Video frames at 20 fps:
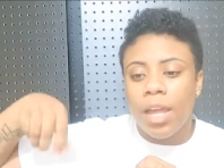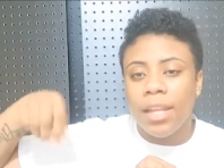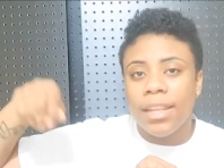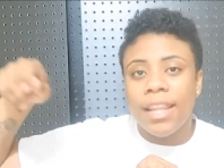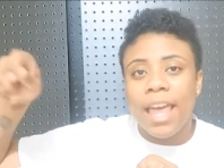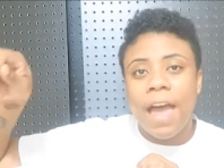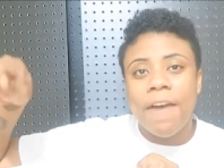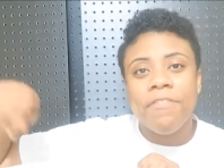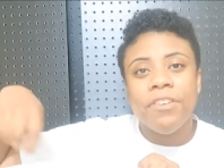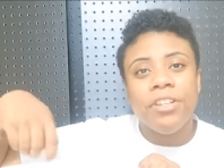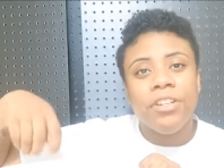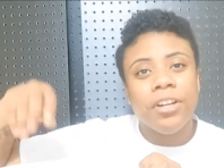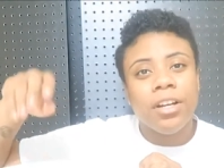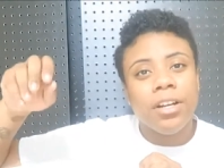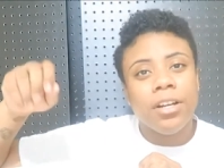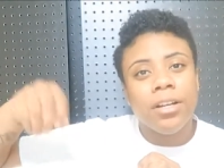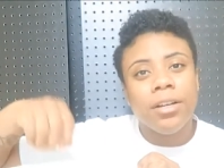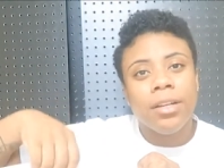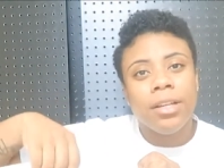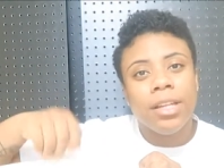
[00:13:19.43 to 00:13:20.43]

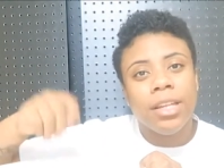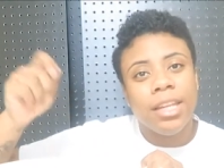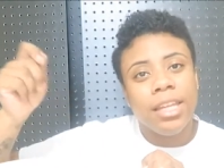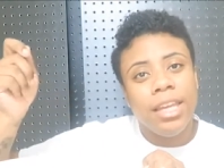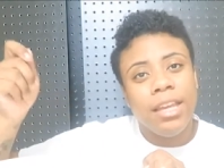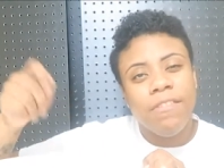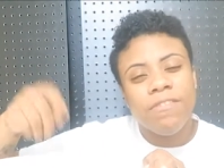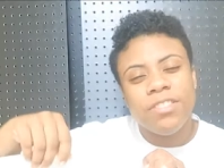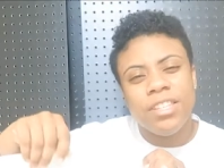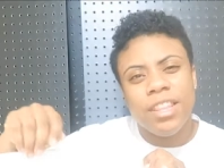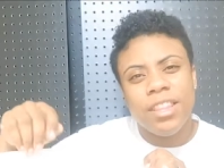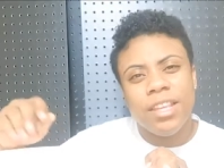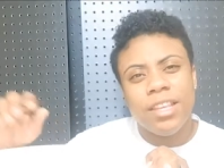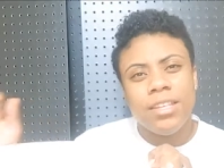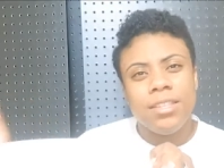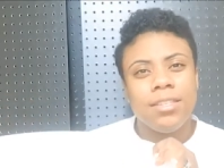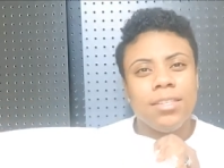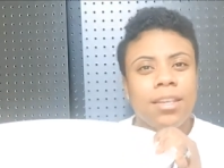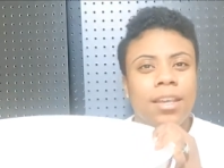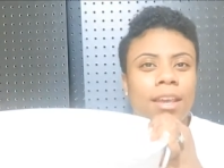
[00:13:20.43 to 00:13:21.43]
lavender leaves in
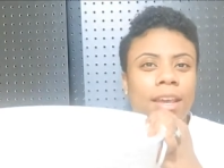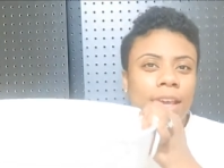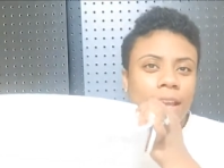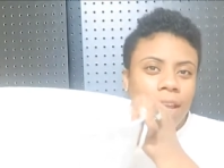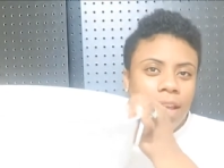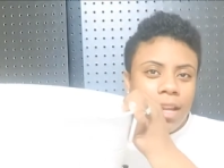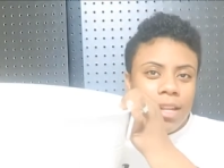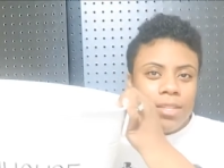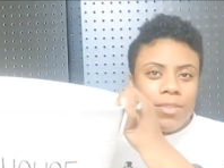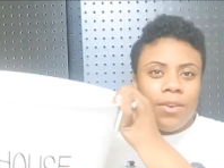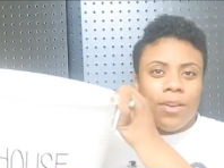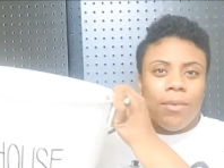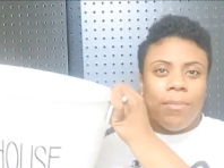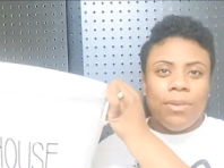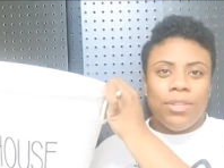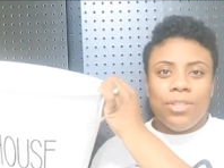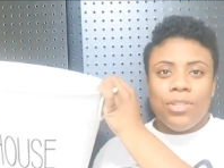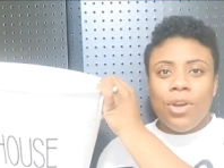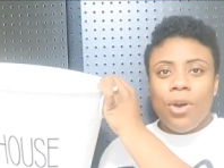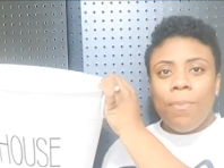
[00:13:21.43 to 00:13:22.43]
this and it's gonna
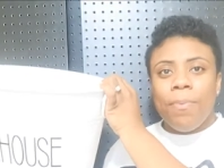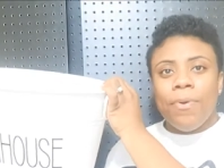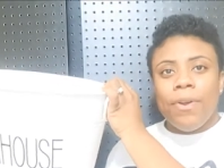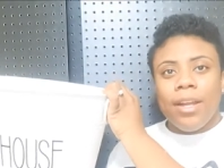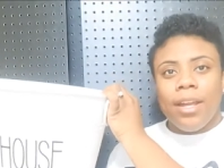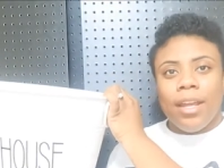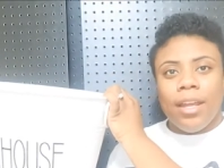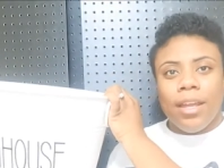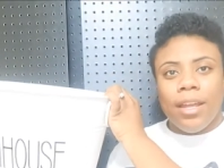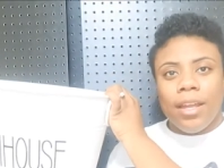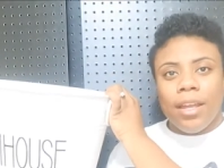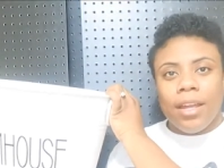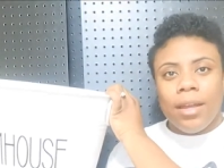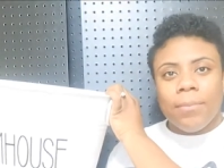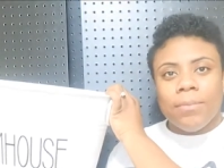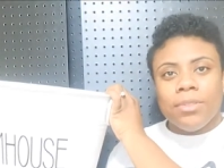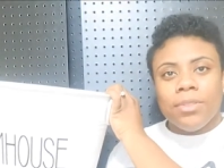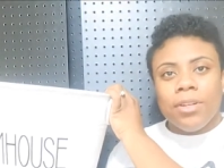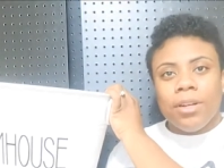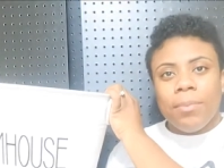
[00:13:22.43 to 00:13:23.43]
be so pretty.
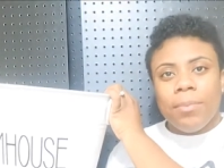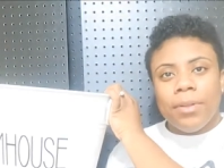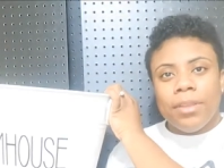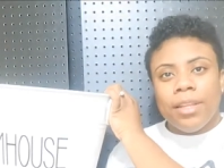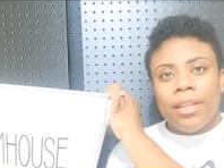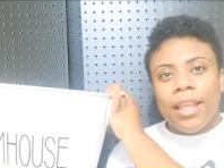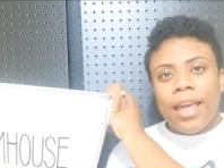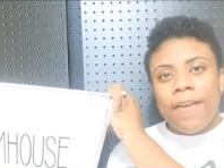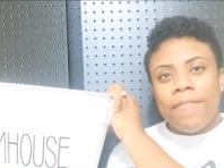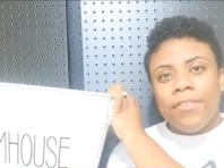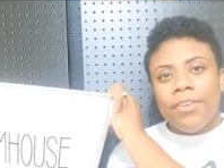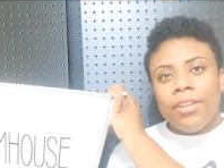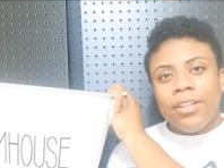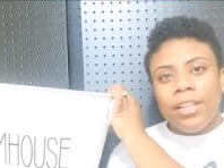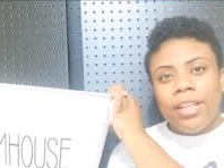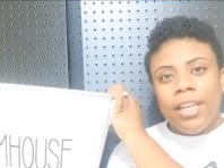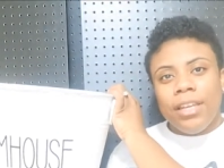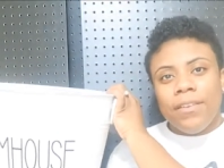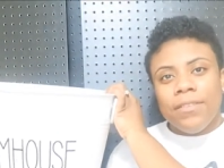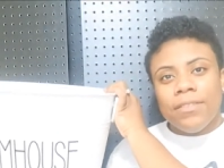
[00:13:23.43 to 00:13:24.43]
I'm just gonna put the lavender
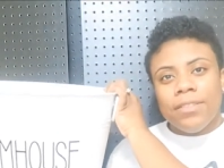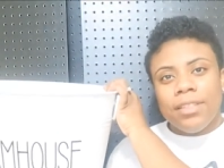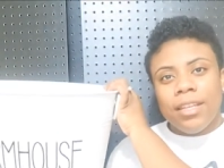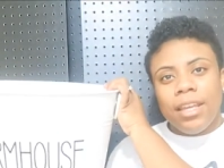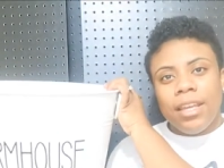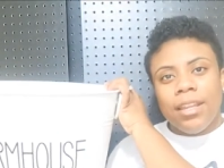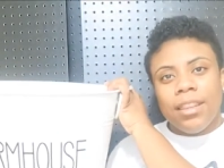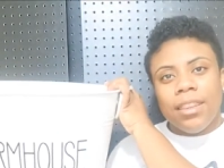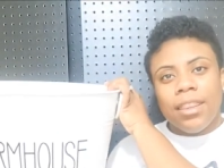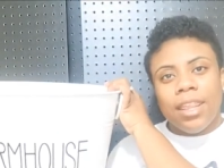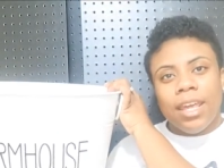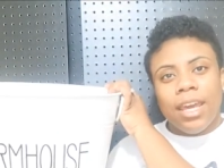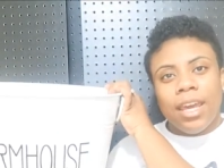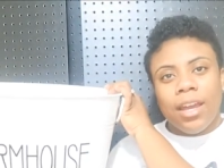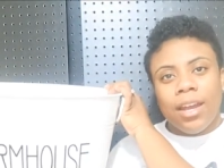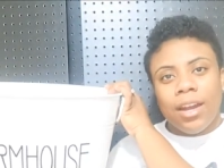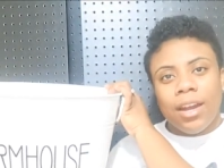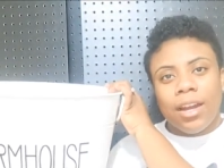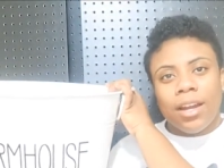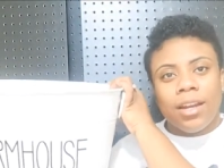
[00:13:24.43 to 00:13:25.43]
leaves in
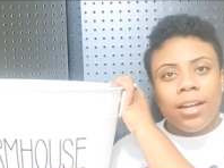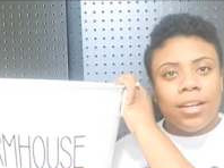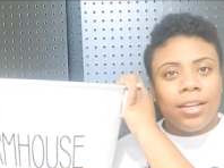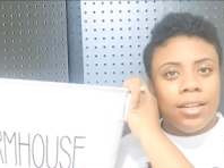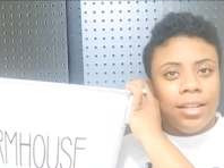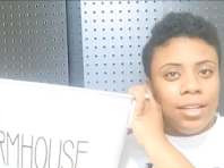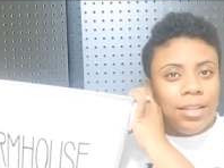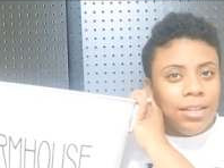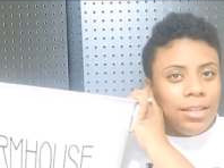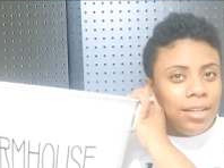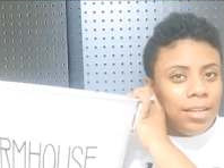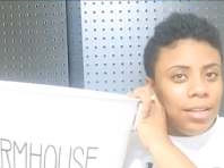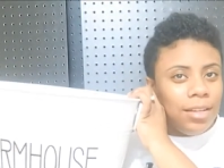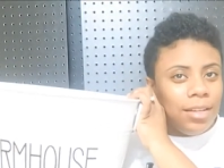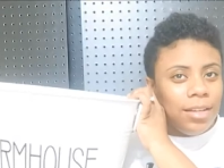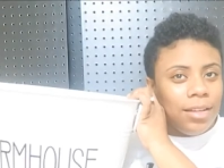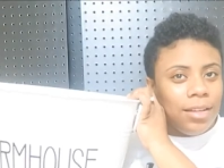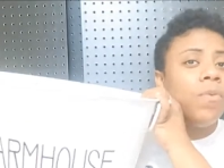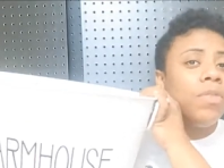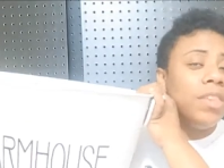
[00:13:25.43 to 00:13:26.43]
there.
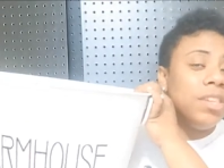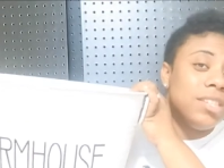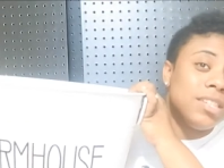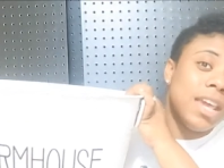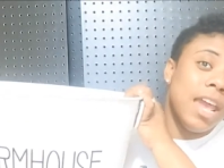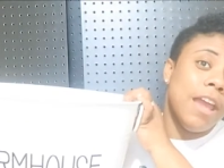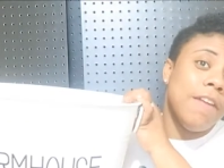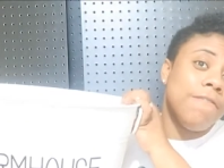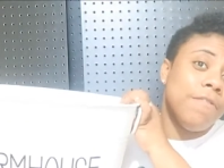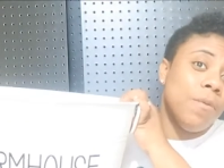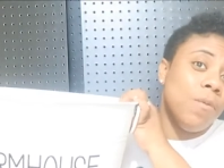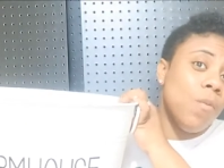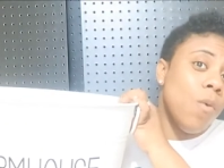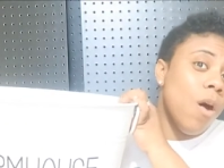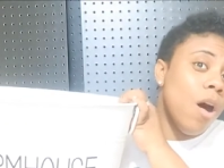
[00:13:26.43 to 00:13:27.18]
This came from